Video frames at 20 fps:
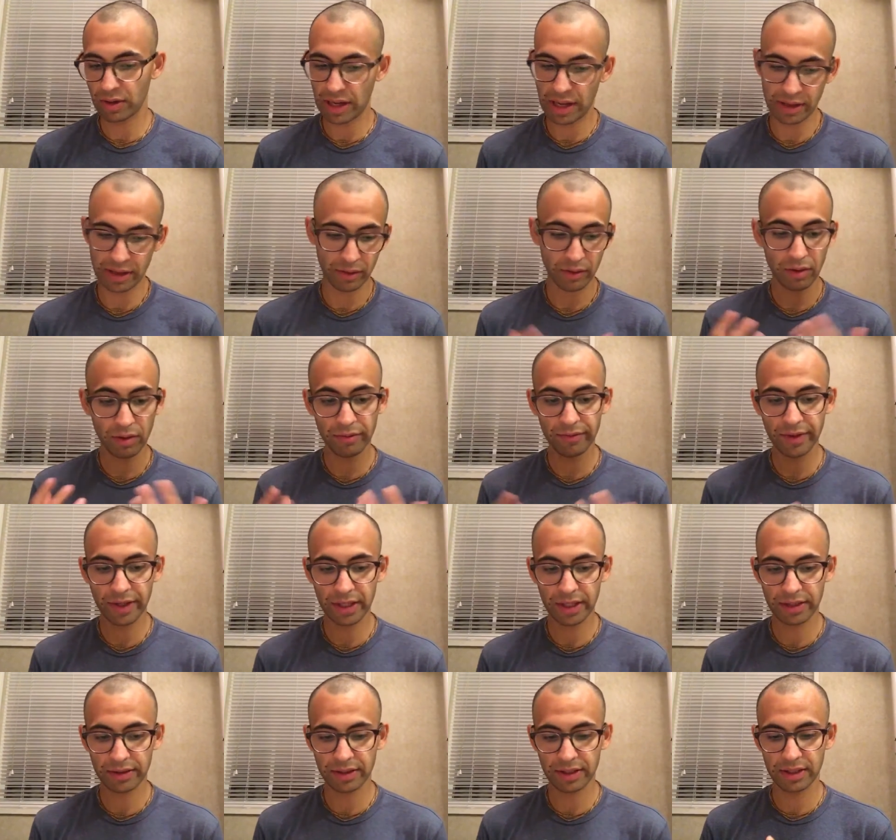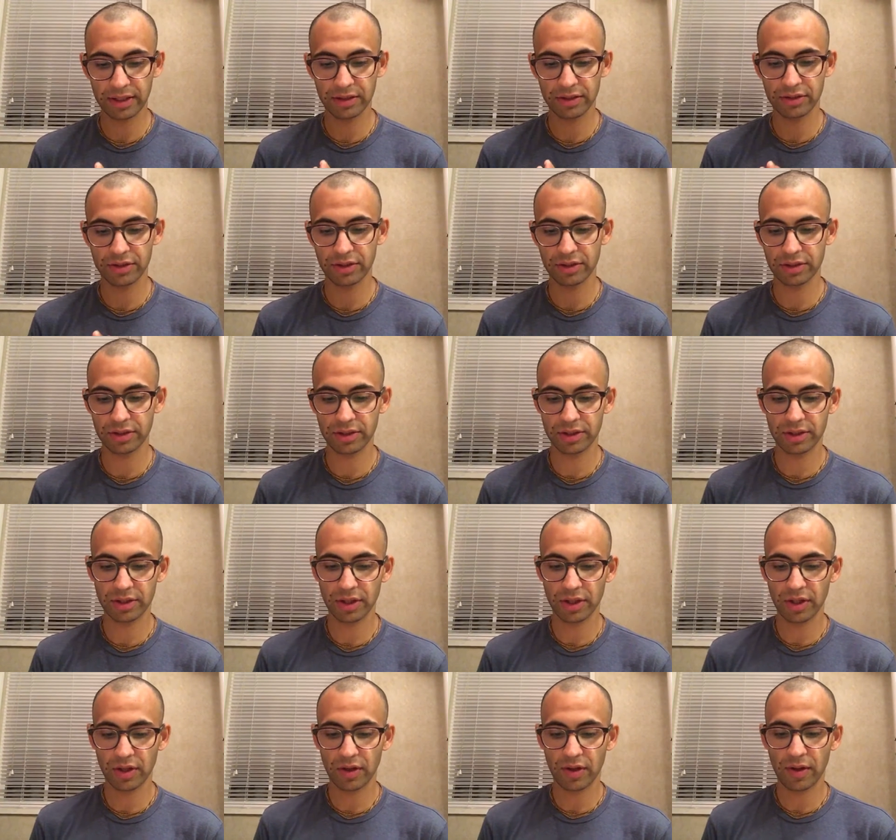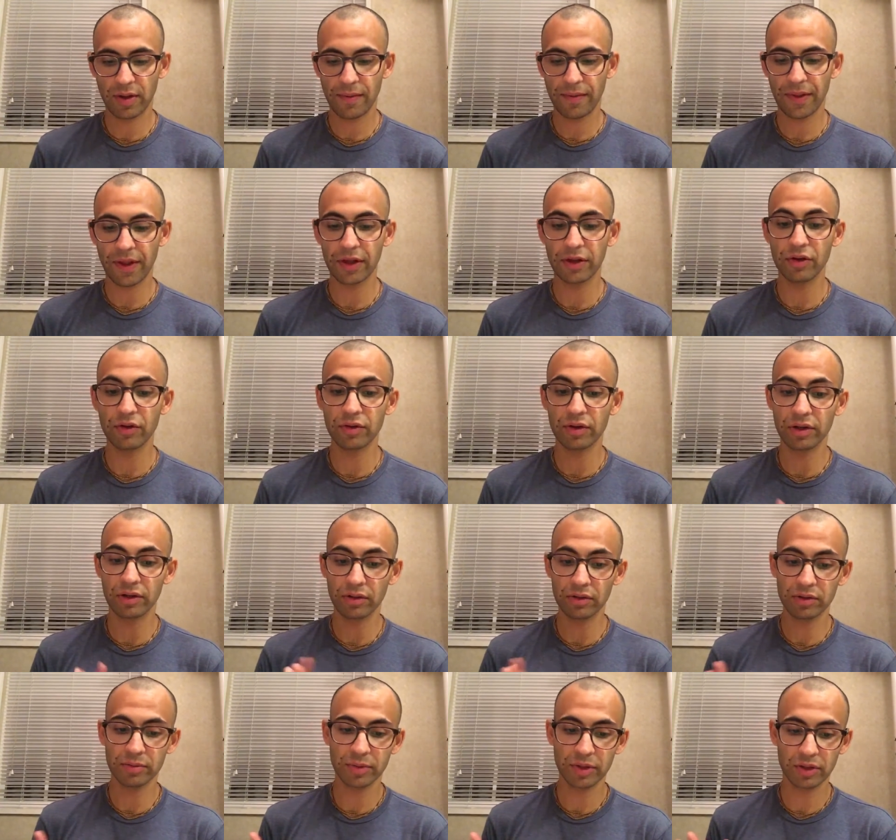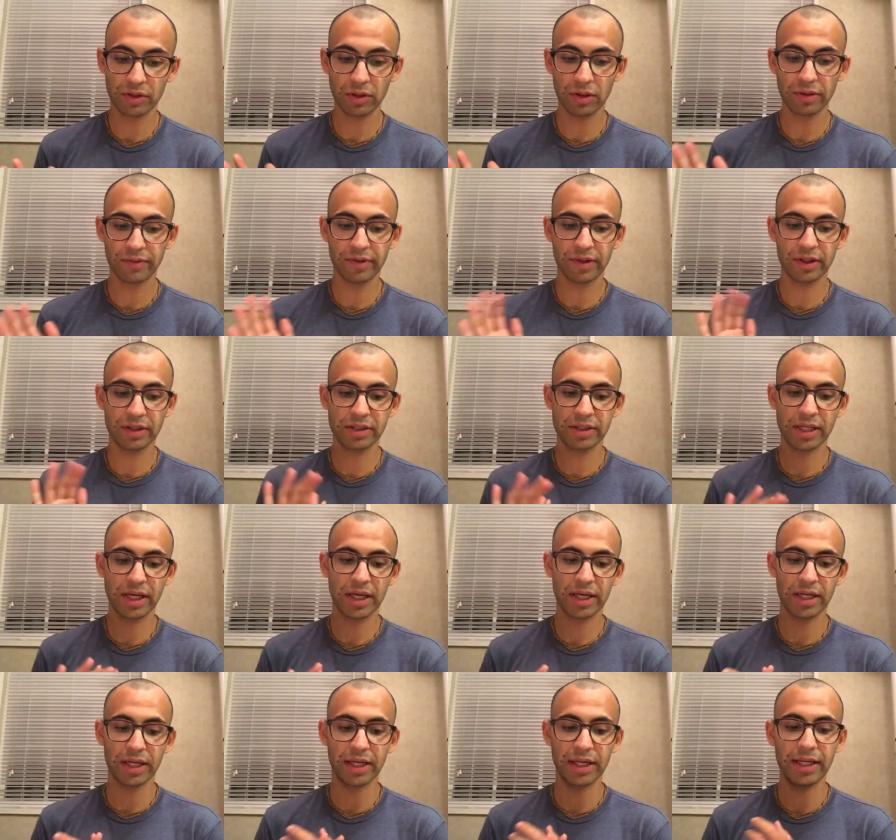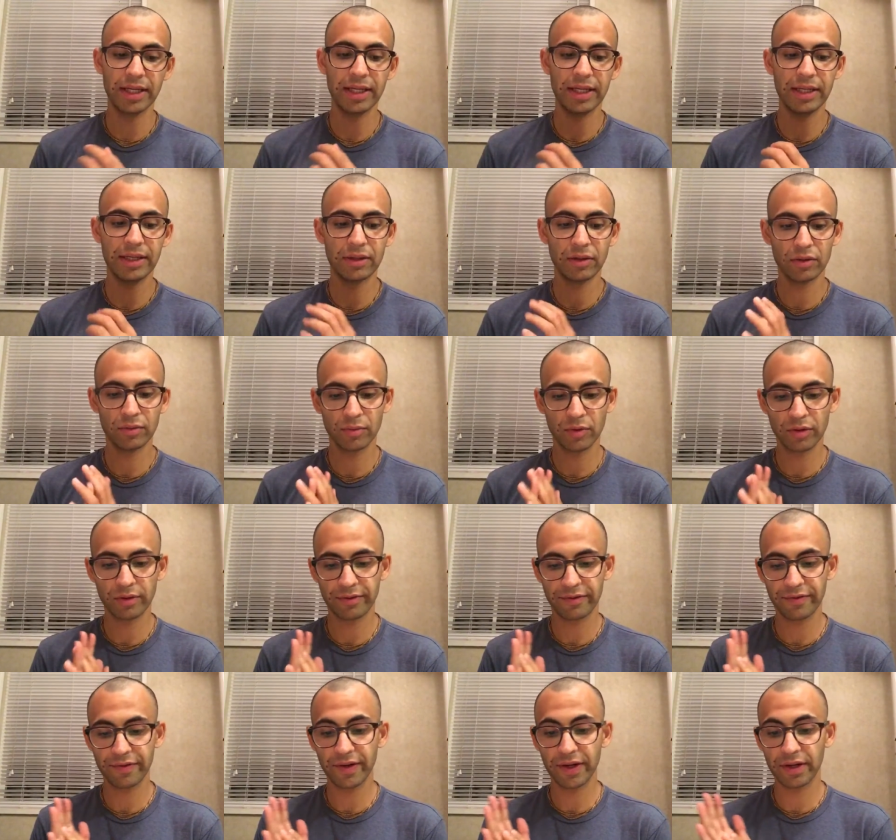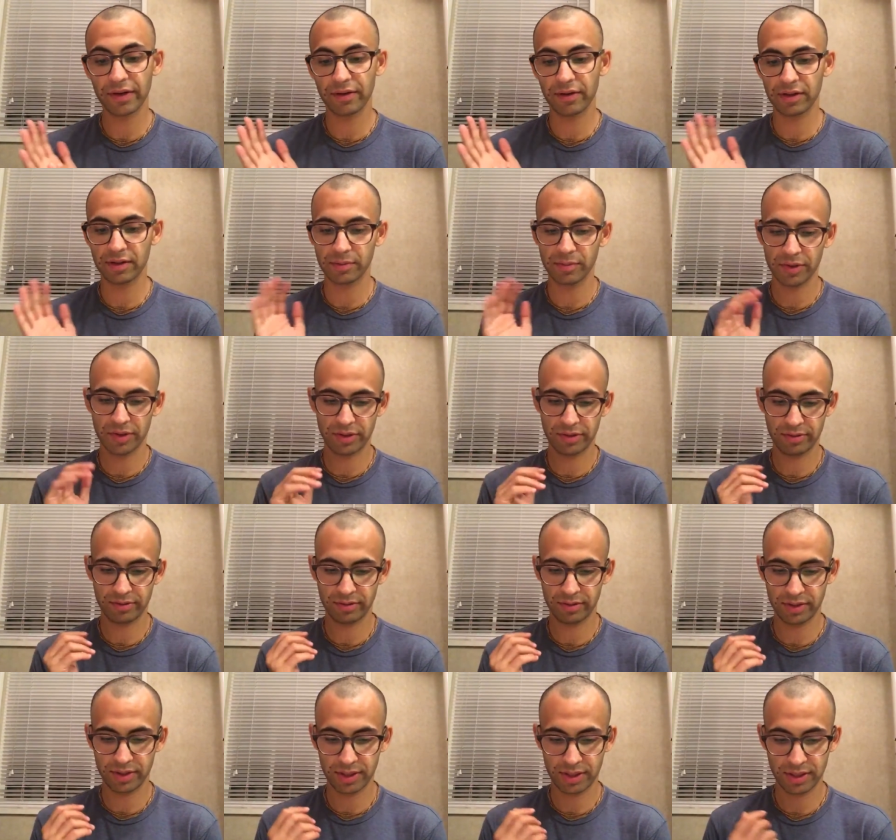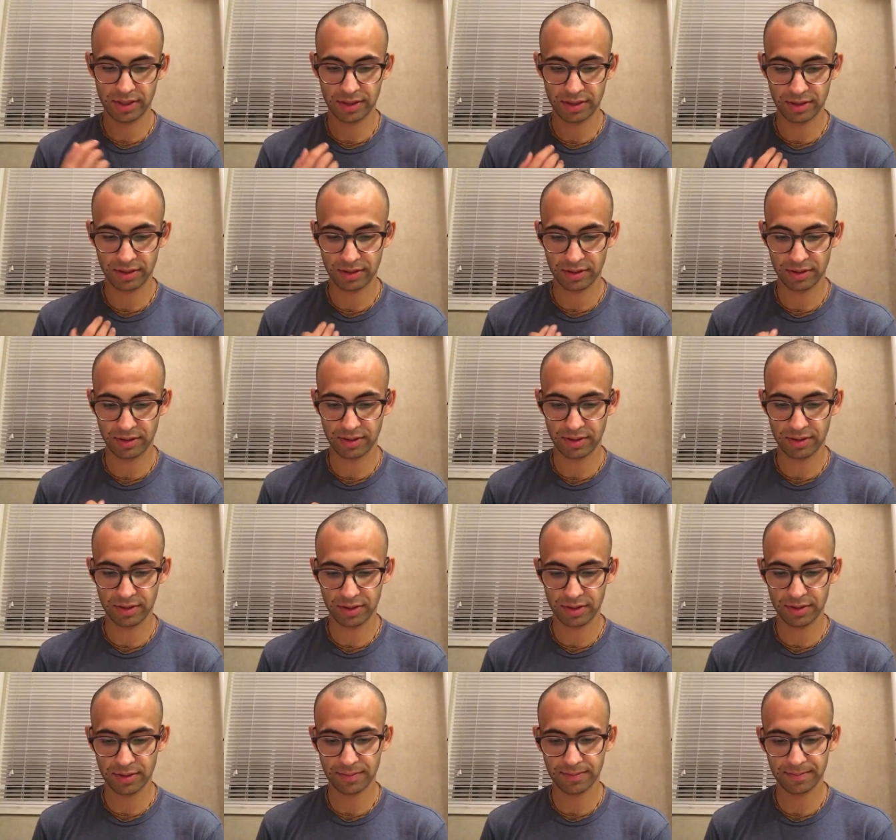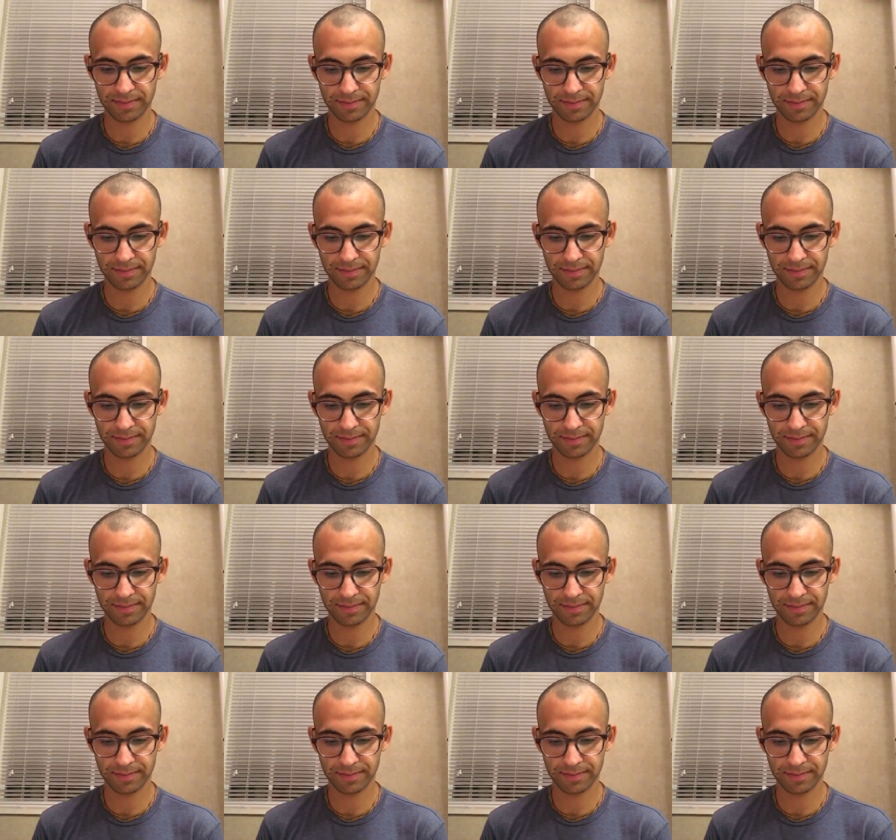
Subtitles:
and all Vedic literatures, that you are the ultimate goal of understanding, he need no more fear this material existence.